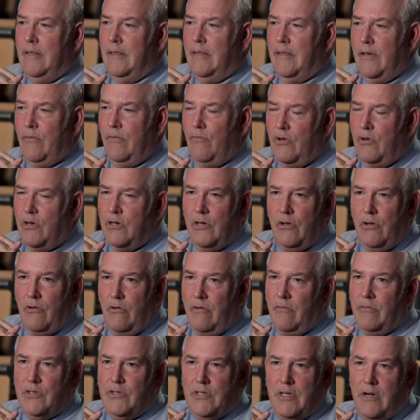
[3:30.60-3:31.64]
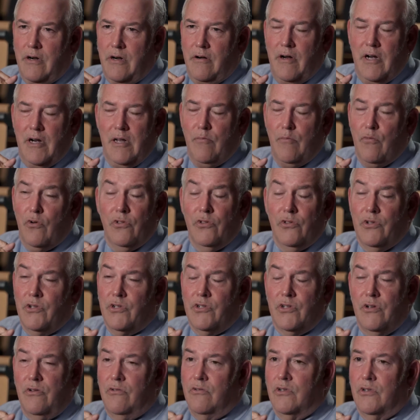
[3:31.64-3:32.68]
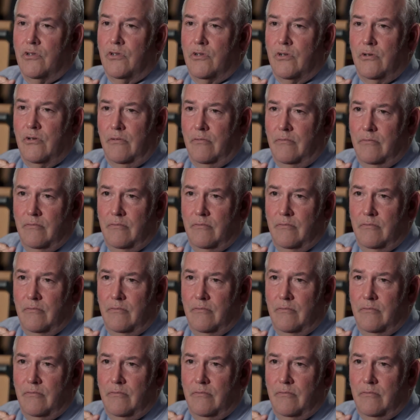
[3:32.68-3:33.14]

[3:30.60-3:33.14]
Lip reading: they wouldn't know it was there any more than the students do.